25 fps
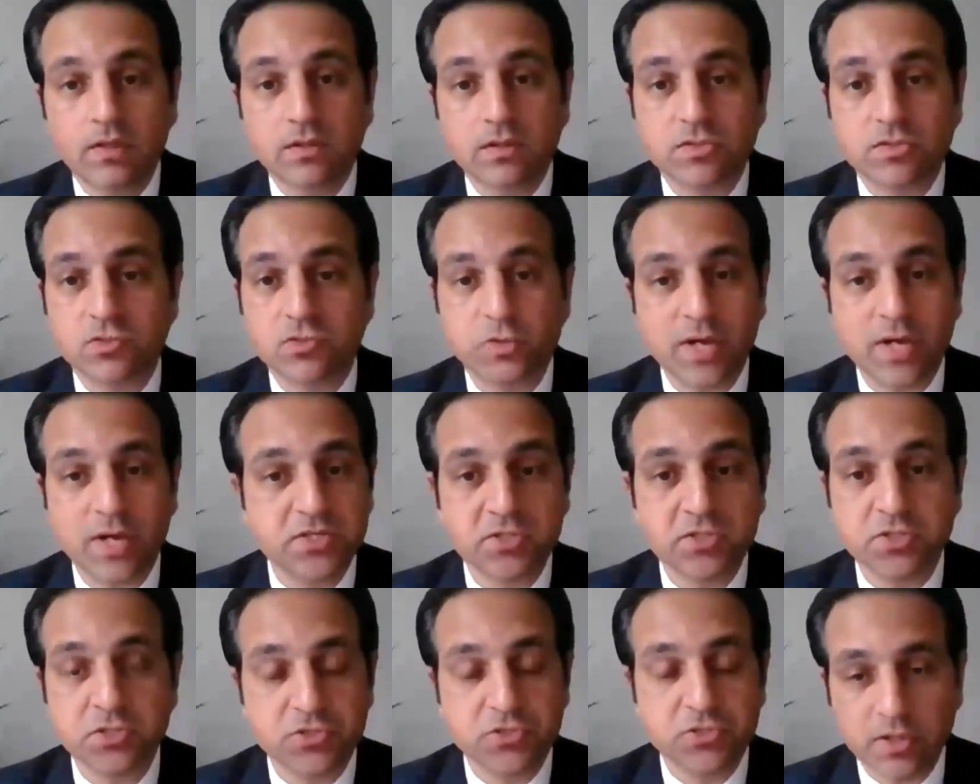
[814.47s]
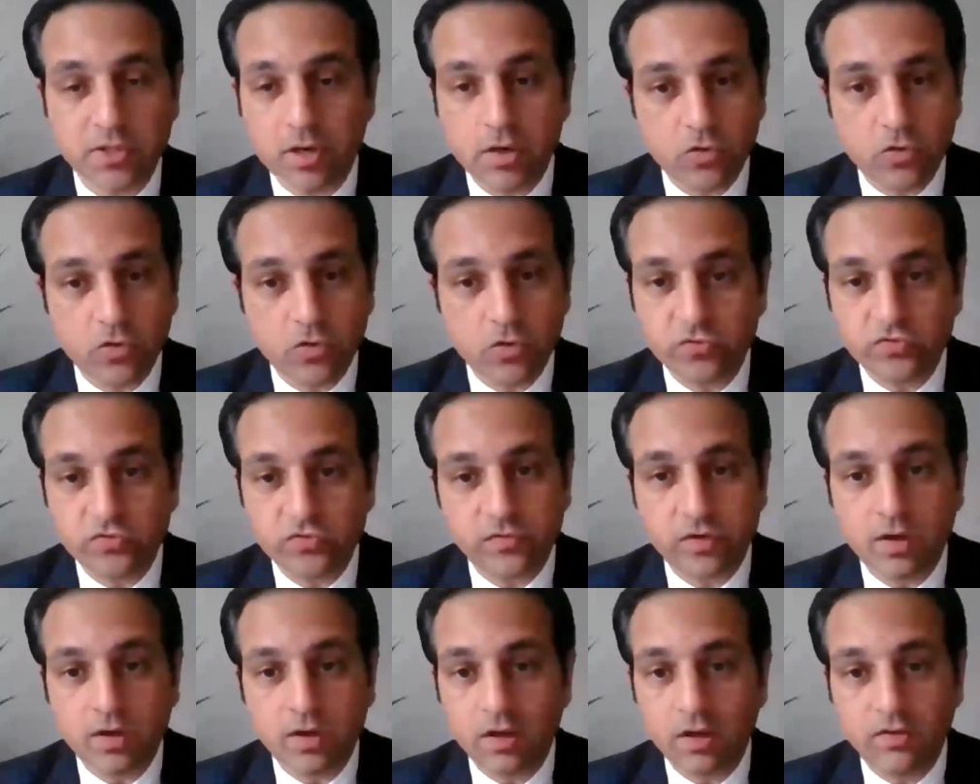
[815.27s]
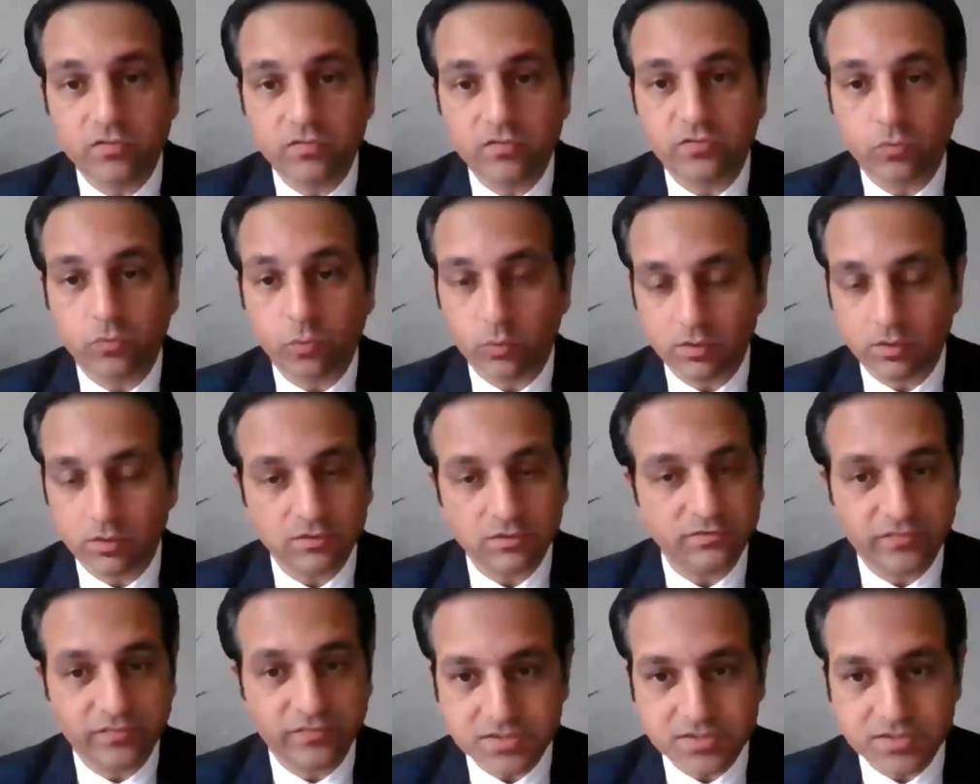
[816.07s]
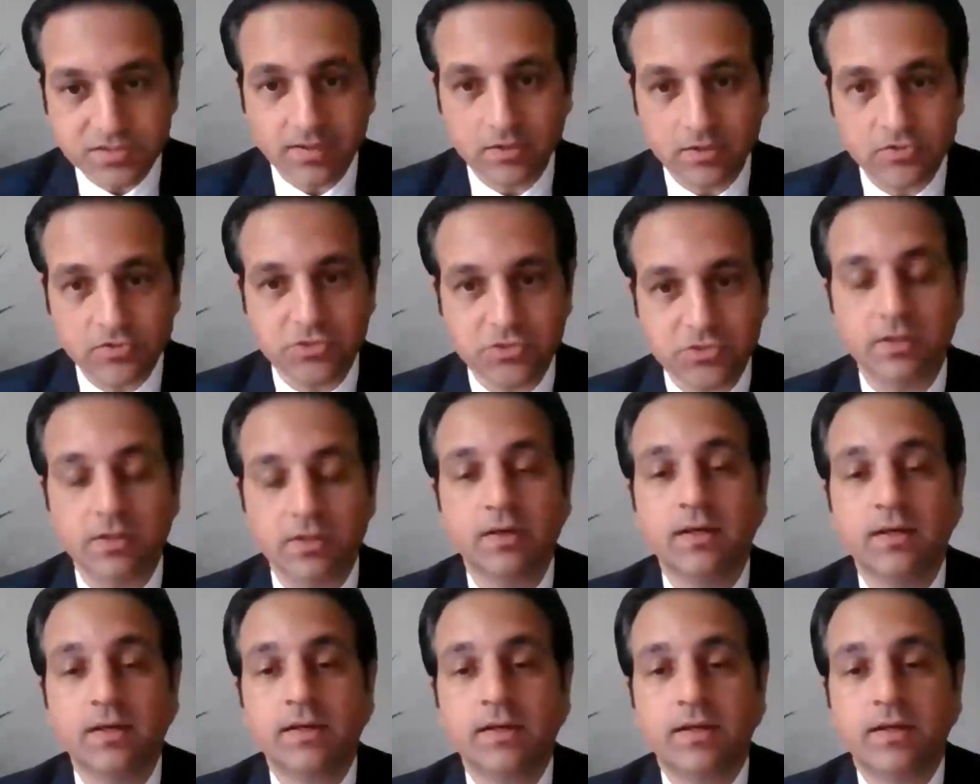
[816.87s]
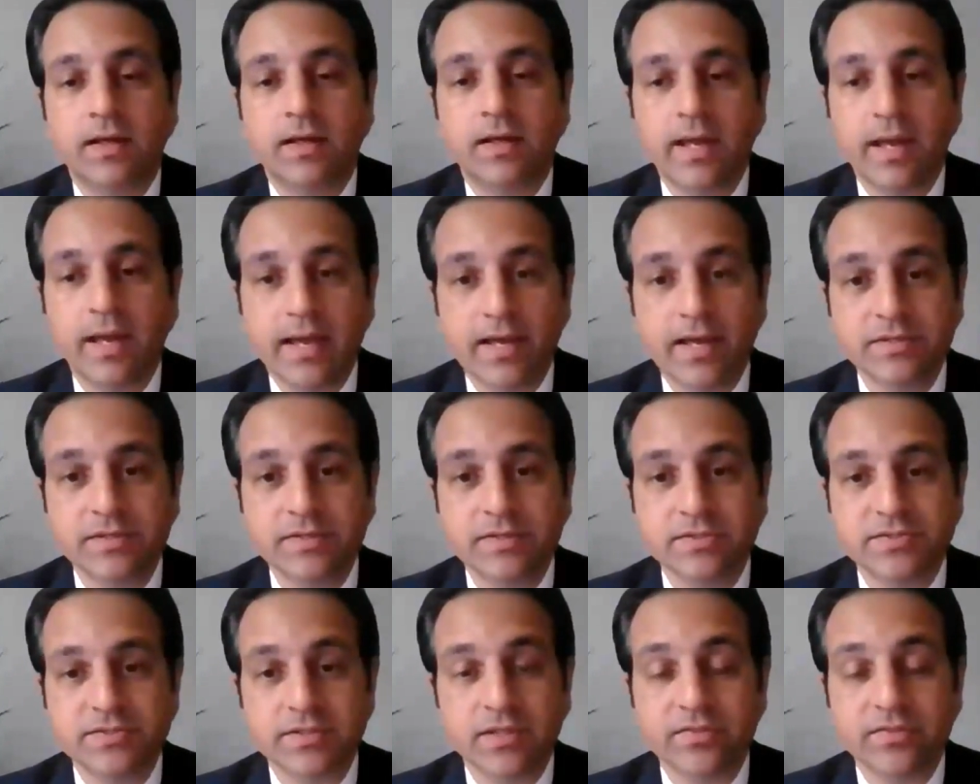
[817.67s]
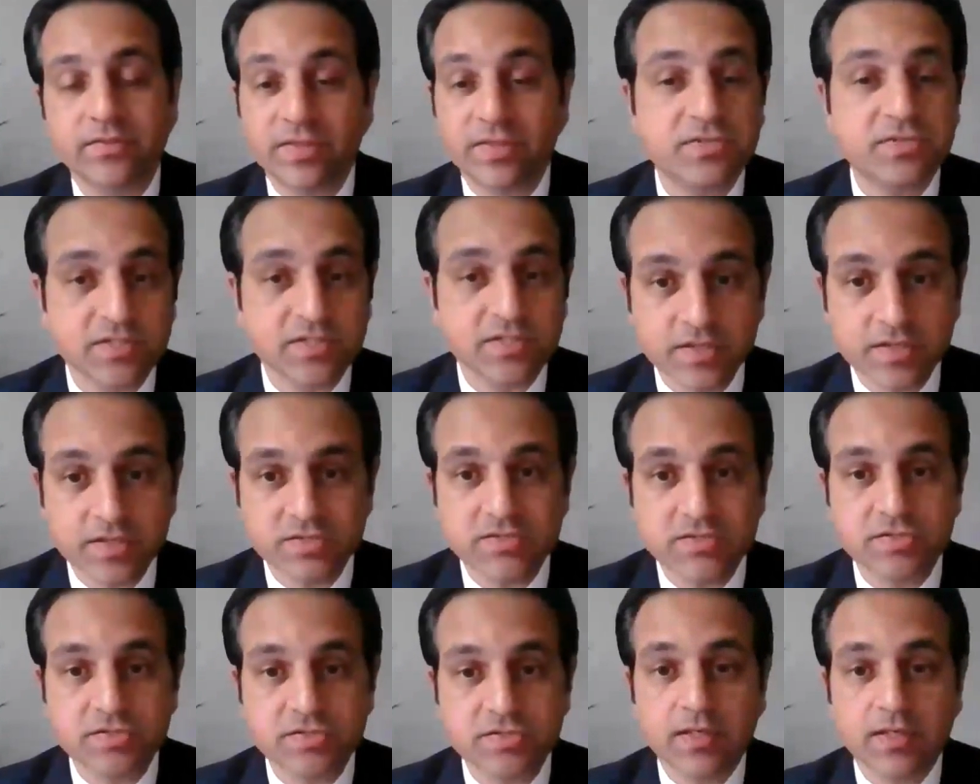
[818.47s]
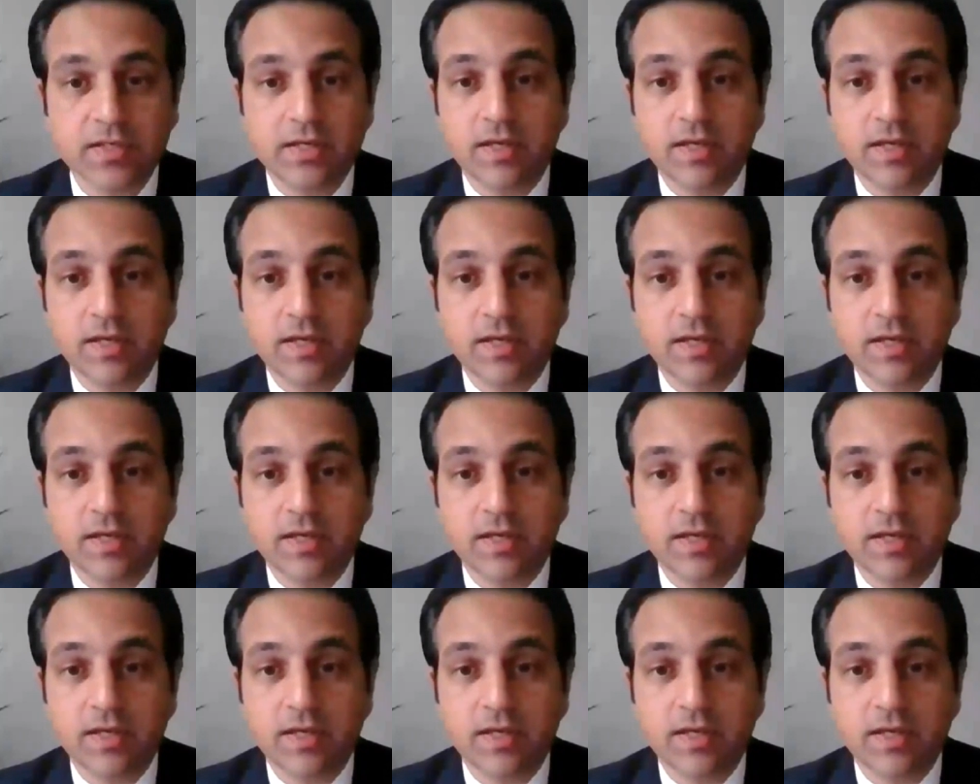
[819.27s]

treasure trove of world viticulture. And this is